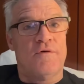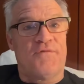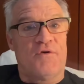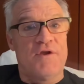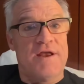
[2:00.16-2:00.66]

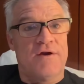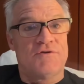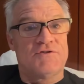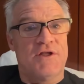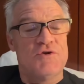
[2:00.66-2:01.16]
for
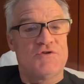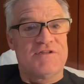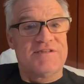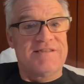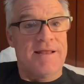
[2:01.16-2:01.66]
years, they used
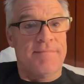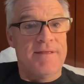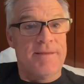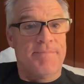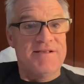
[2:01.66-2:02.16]
to send
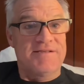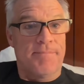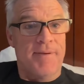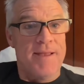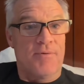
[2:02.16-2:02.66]
me a piece of
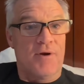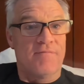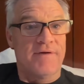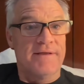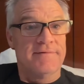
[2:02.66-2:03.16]
paper
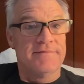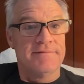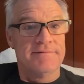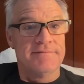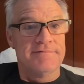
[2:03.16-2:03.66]
every
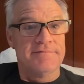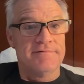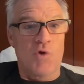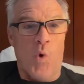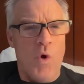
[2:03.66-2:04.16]

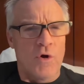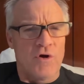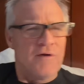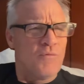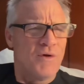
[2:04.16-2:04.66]

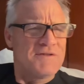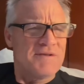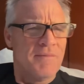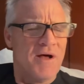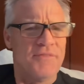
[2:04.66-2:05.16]
quarter, once
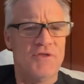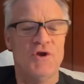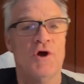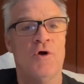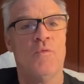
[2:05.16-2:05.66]
a month, you
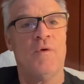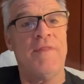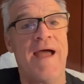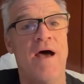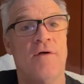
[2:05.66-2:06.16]
know. Well,
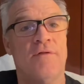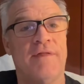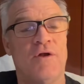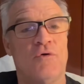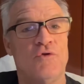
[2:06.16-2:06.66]
now
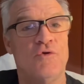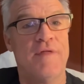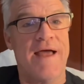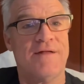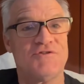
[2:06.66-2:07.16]
they don't do
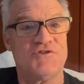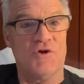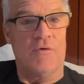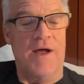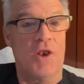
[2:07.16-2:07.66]
that,
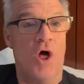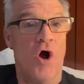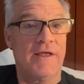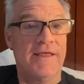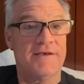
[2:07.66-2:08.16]
so I
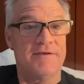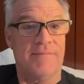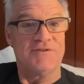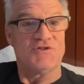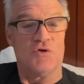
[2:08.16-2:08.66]
log into
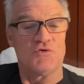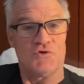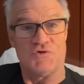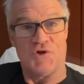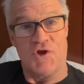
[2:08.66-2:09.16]
my
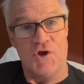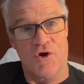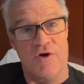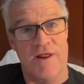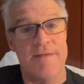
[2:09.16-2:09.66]
Social
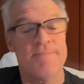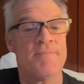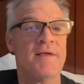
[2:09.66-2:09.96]
Security.